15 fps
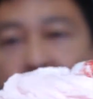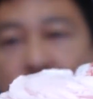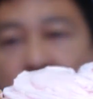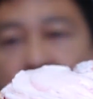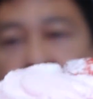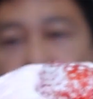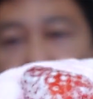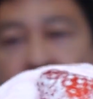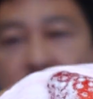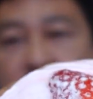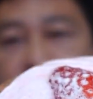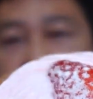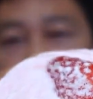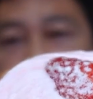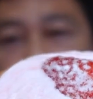
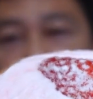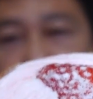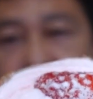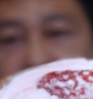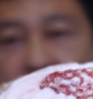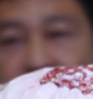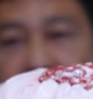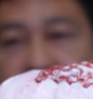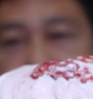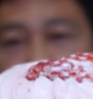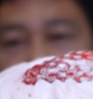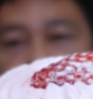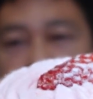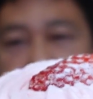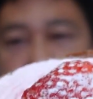And that's what it looks like.
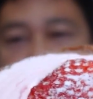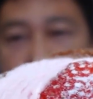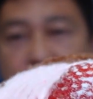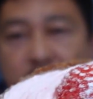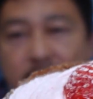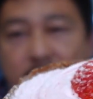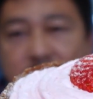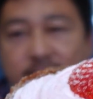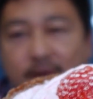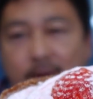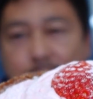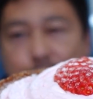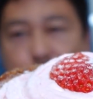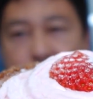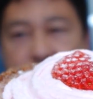It's very
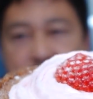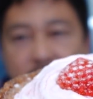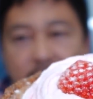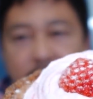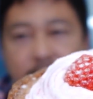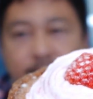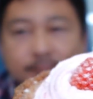pretty.